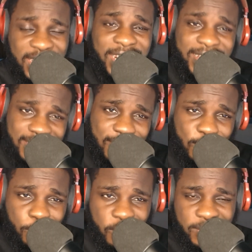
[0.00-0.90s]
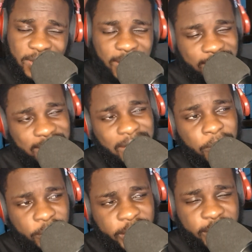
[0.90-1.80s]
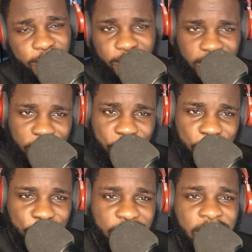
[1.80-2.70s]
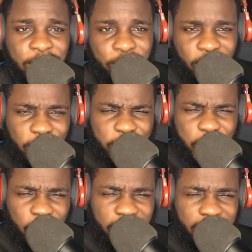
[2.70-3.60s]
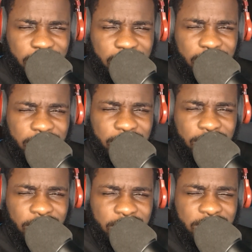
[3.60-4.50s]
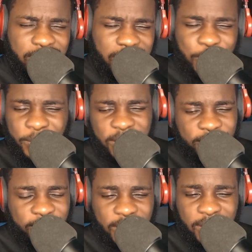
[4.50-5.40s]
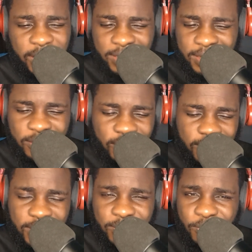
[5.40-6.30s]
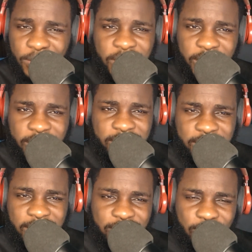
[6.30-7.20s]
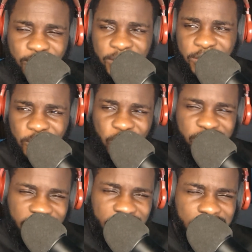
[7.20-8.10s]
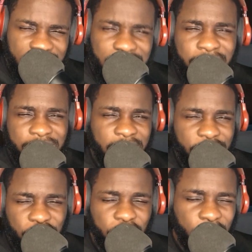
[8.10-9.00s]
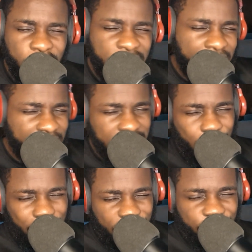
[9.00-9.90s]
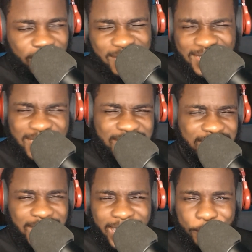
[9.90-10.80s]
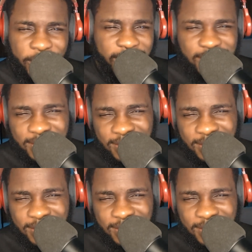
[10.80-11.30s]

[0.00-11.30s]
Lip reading: guy that is into music aside Brian on that show. But Eloswag, despite the fact that it doesn't really, like, he has not really done anything outside the show that we have really seen in the limelight,